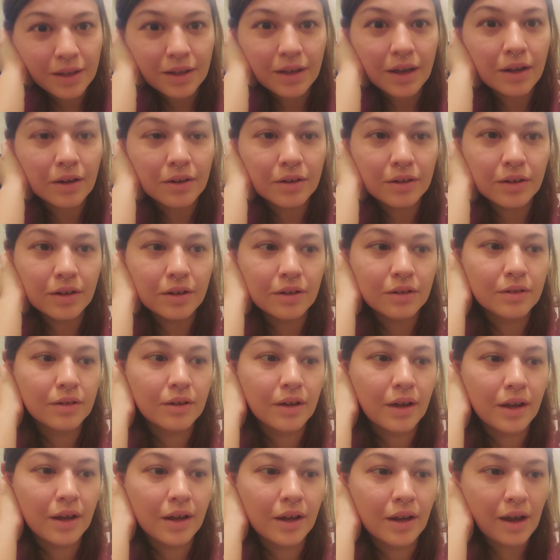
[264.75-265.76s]
I don't know.
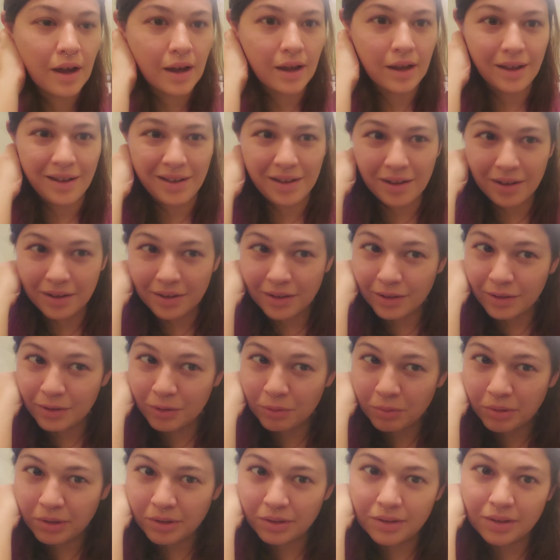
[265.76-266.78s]
I I another
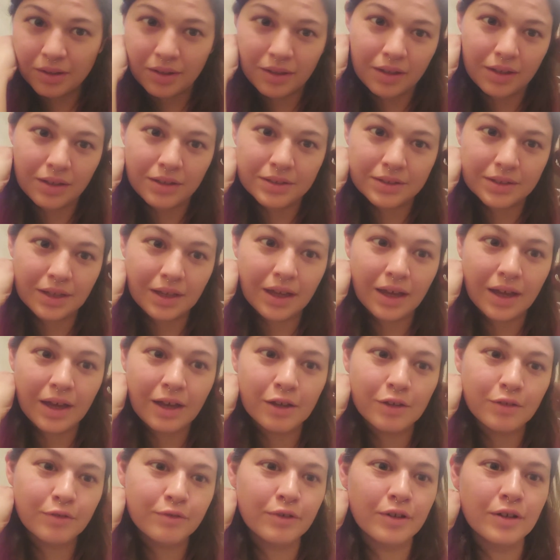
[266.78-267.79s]
weird thing is I
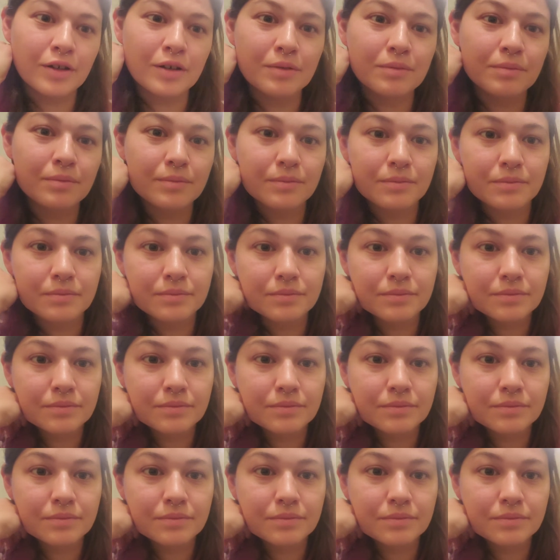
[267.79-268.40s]
have um